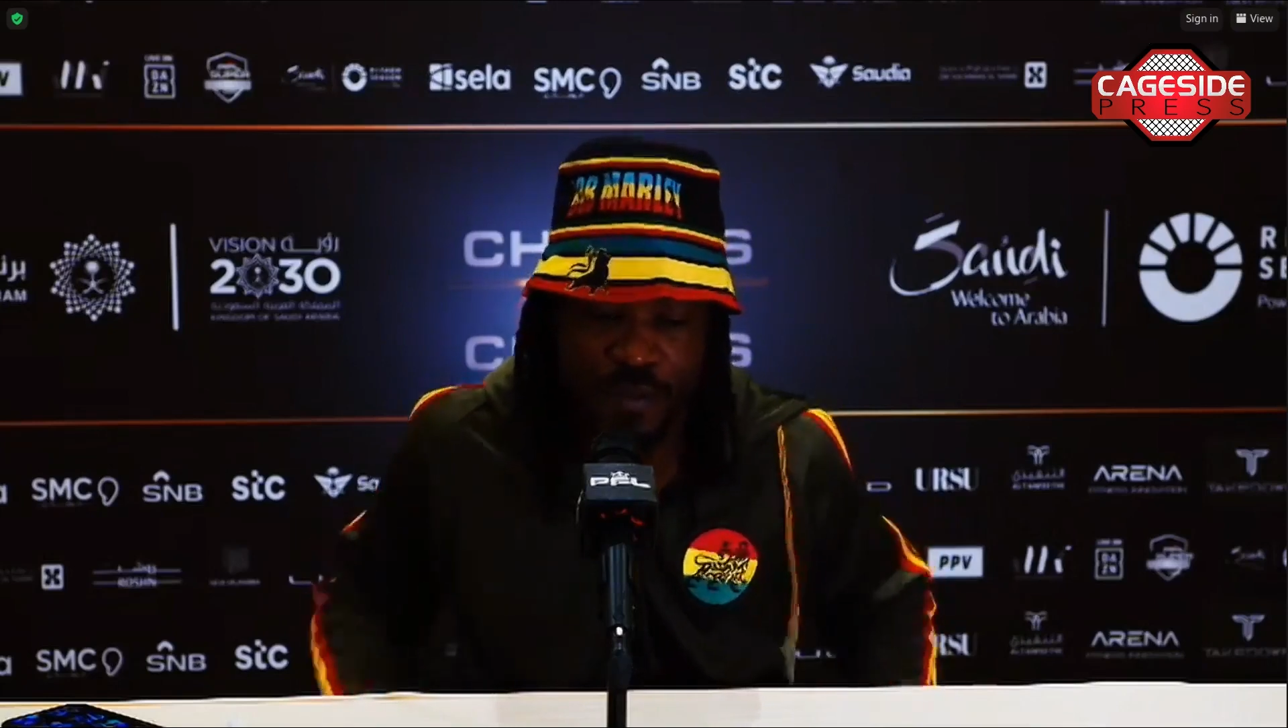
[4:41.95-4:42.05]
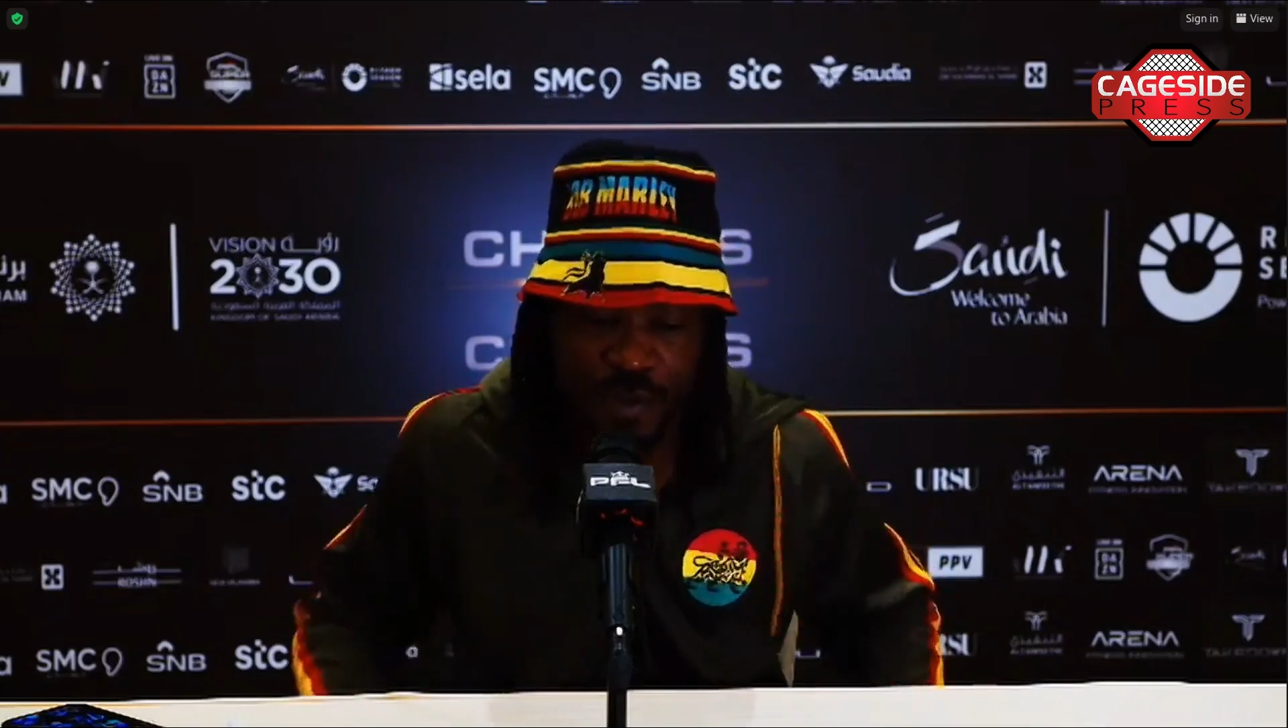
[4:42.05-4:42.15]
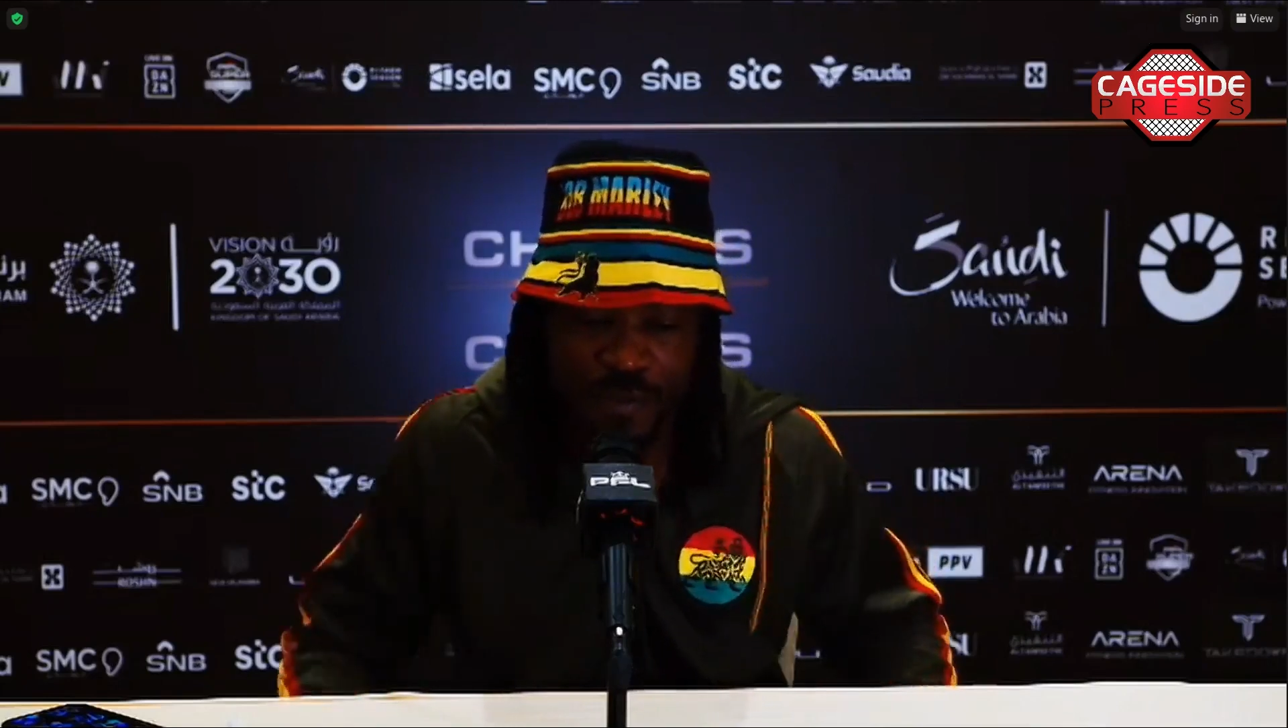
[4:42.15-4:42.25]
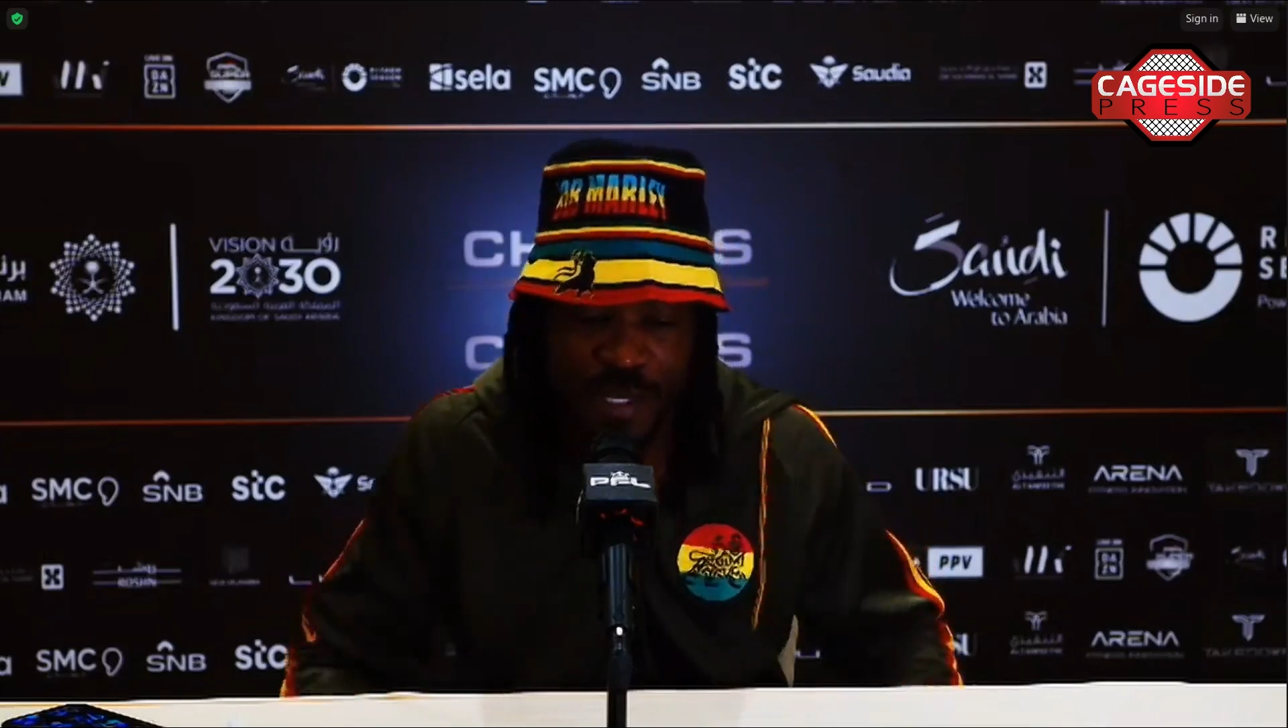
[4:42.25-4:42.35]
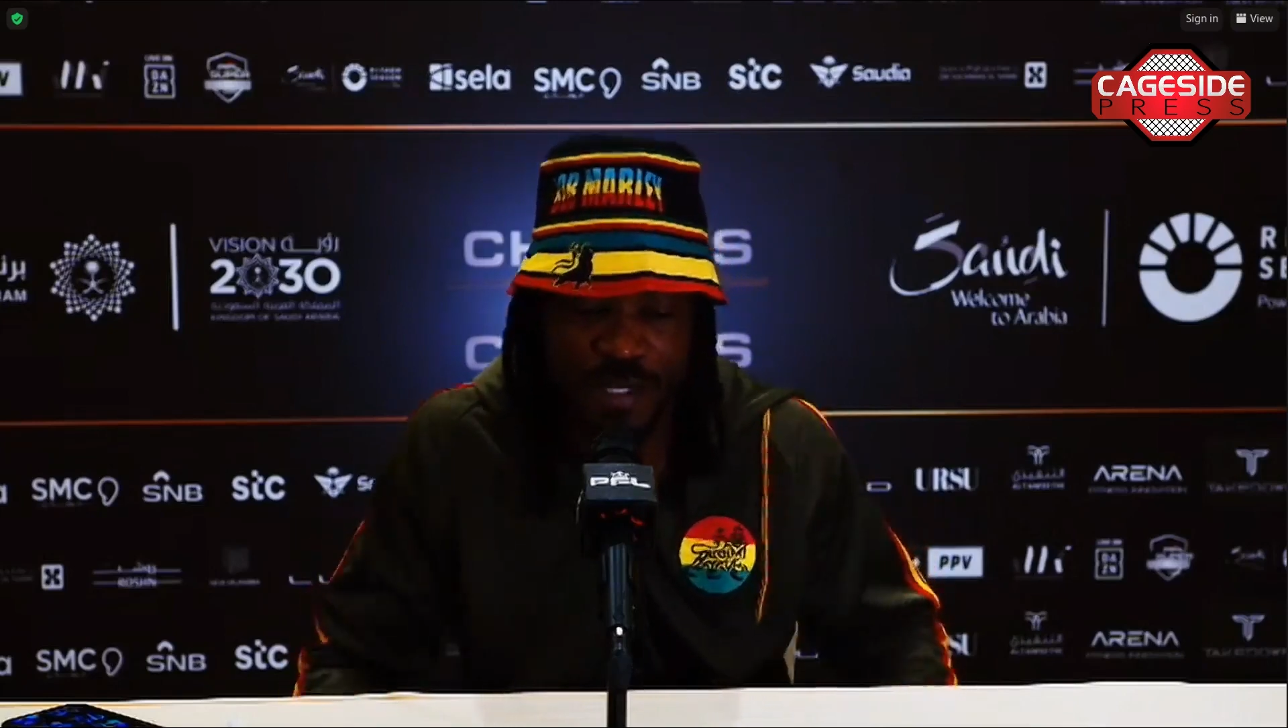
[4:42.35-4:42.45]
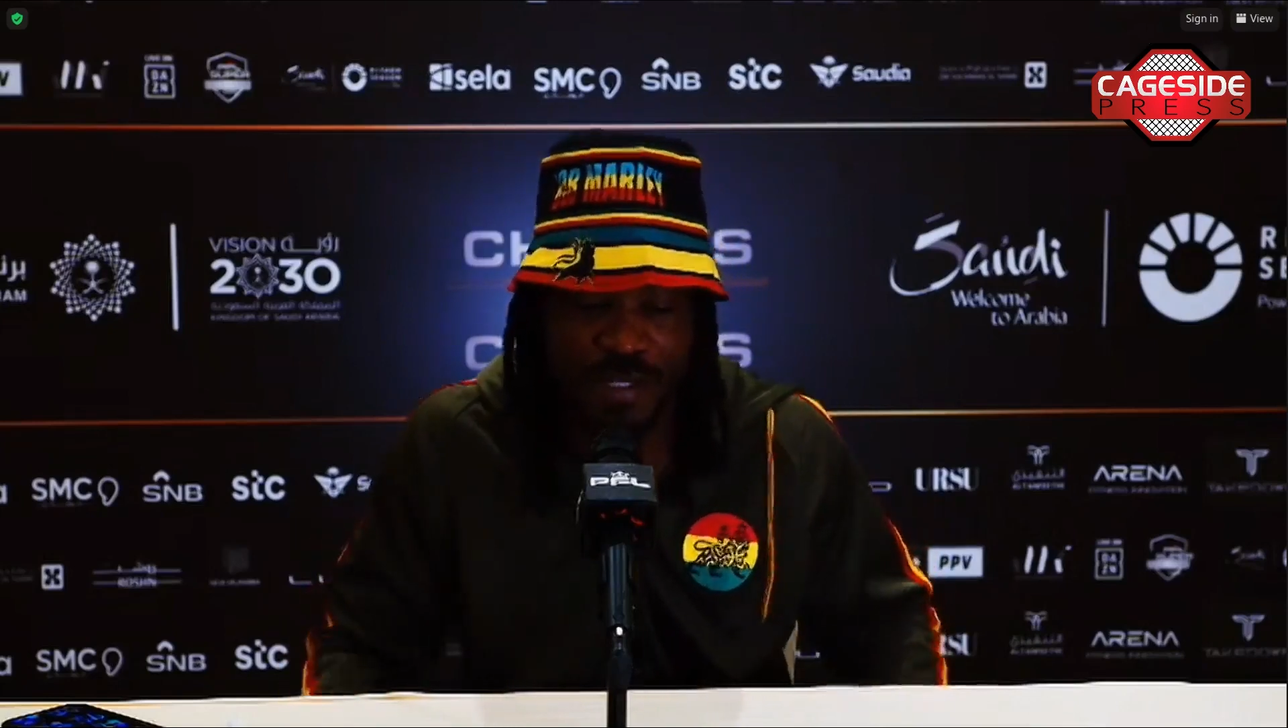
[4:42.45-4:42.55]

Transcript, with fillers: my man.